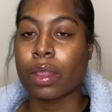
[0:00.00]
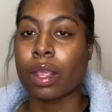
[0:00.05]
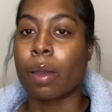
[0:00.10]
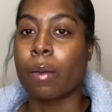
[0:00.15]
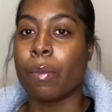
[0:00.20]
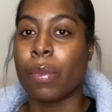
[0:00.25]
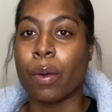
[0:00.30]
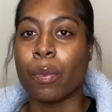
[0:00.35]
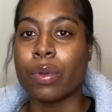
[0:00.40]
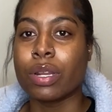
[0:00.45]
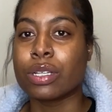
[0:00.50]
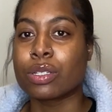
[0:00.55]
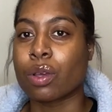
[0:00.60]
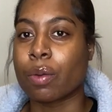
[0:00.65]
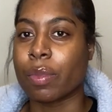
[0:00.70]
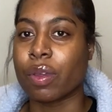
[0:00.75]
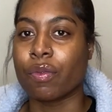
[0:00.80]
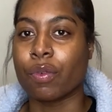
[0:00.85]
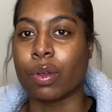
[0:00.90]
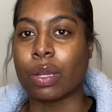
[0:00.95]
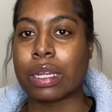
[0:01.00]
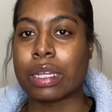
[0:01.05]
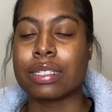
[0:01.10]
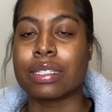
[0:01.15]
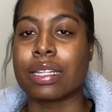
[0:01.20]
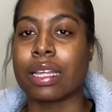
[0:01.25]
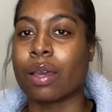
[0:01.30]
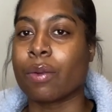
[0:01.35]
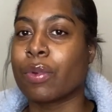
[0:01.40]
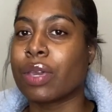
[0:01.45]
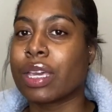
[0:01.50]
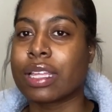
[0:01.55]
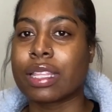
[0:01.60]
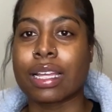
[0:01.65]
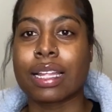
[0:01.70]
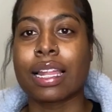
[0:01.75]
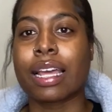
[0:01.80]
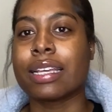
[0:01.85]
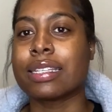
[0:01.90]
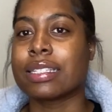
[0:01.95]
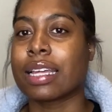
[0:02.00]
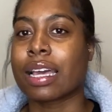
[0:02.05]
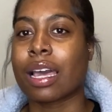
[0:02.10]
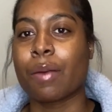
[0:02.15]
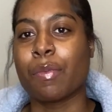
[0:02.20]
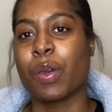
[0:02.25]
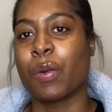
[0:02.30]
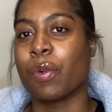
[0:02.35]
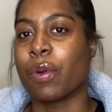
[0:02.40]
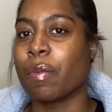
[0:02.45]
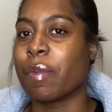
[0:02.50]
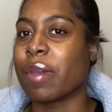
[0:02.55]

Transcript: but we're just gonna be realistic. We get the clients that come in with